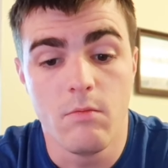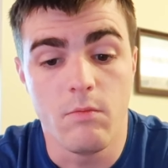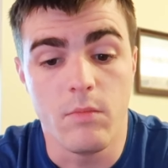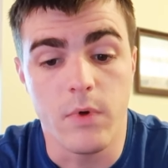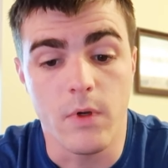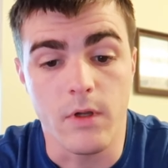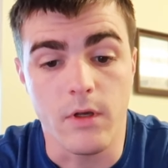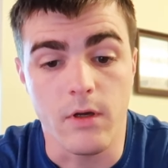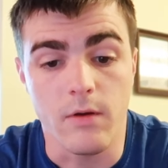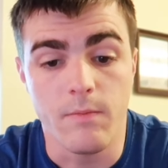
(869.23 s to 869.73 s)

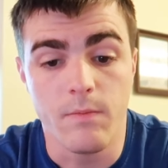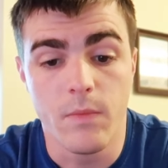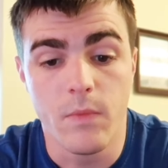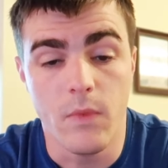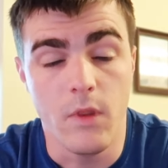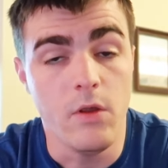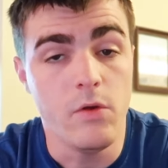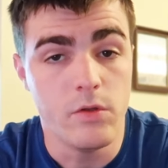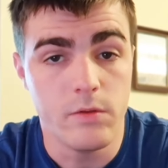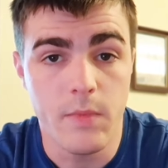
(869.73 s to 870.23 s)
But
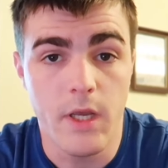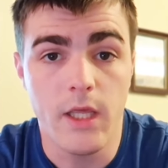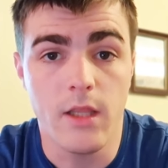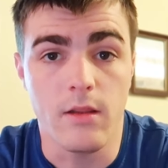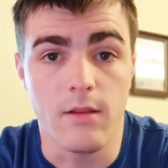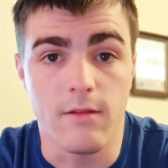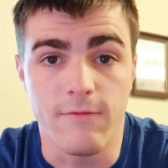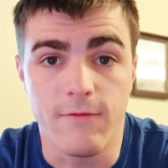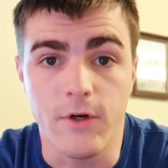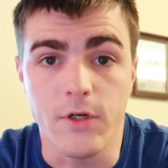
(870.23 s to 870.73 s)
it was
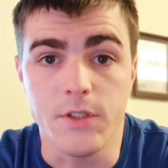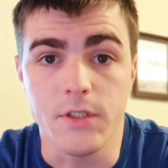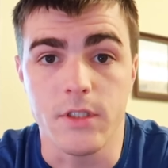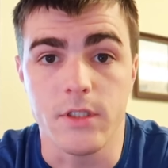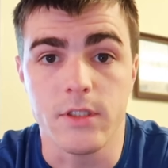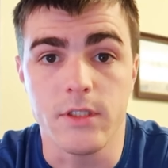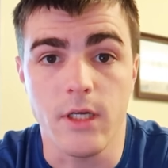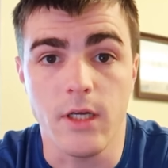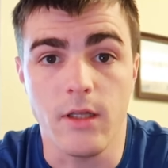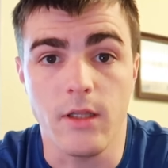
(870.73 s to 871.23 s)
mainly the first
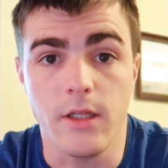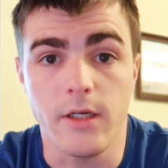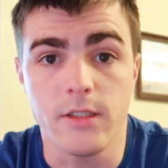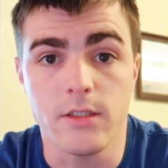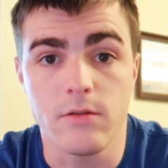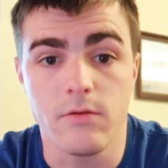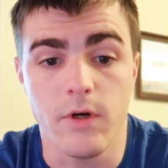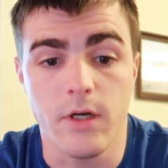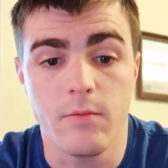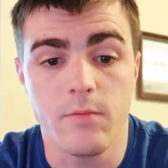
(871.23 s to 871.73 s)
and second
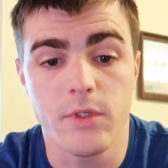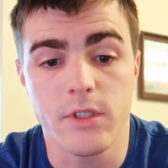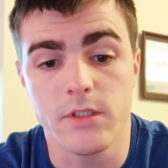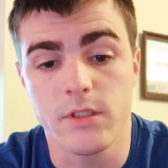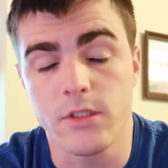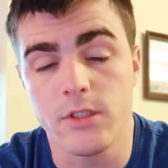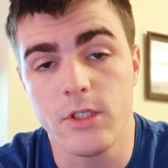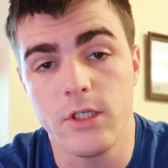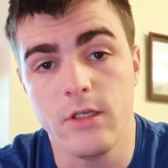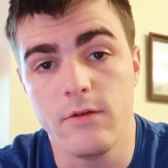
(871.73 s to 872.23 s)
class, right? Because
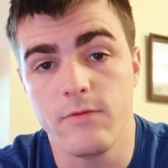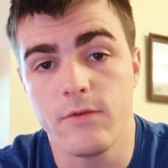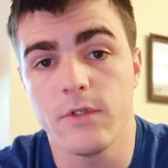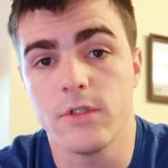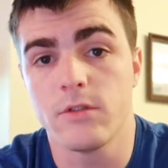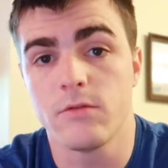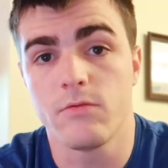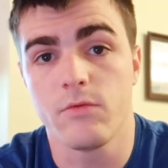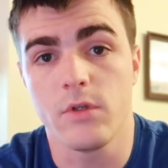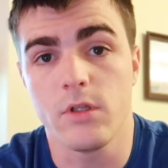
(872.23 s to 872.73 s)
the chief
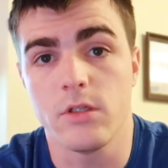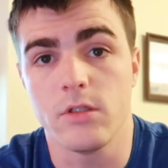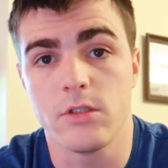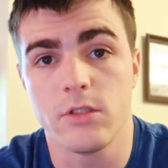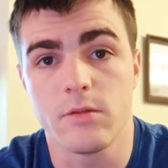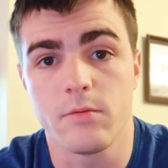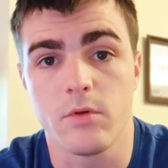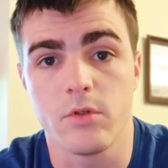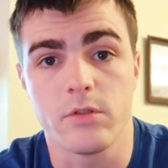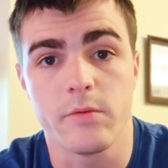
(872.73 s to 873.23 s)
is really
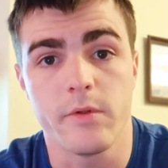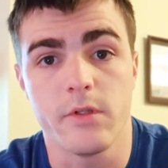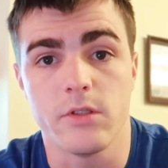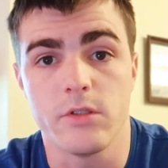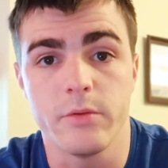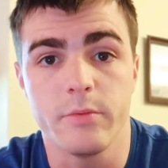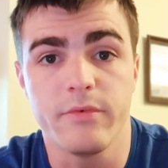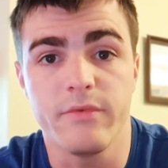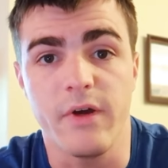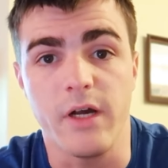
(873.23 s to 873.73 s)
just supposed to be the
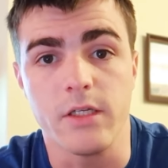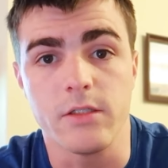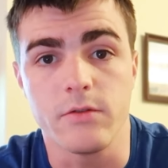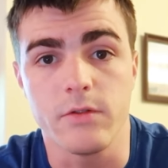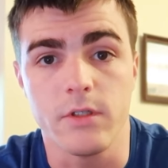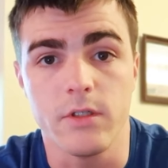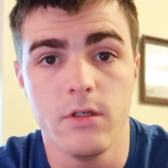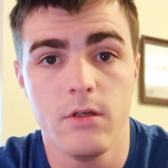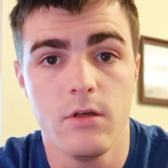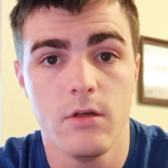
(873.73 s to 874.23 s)

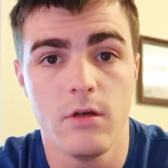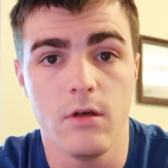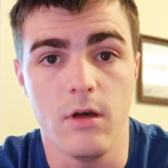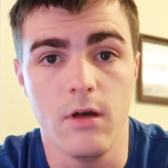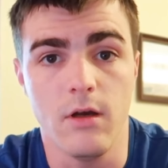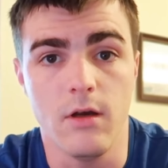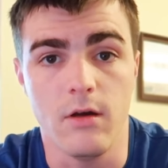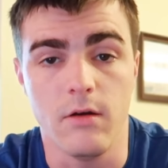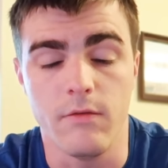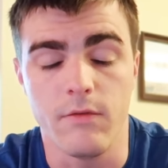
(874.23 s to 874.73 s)
supervisory
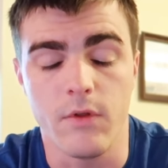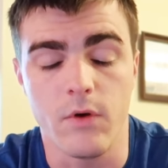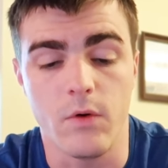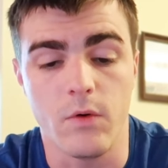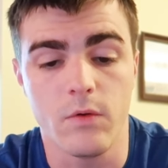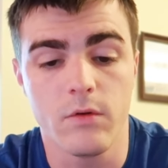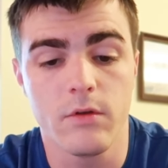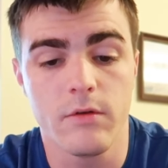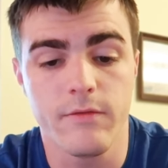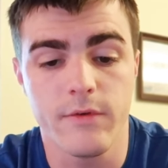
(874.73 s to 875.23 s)
of the
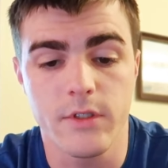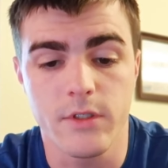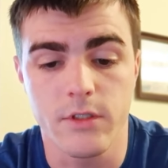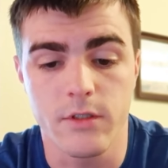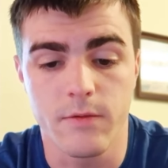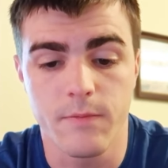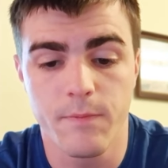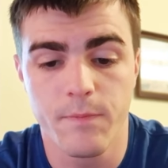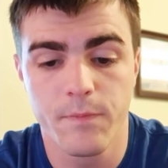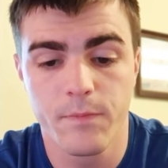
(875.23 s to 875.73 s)
whole
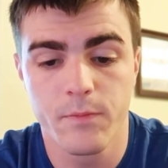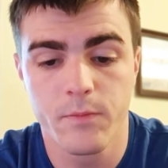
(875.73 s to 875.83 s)
division.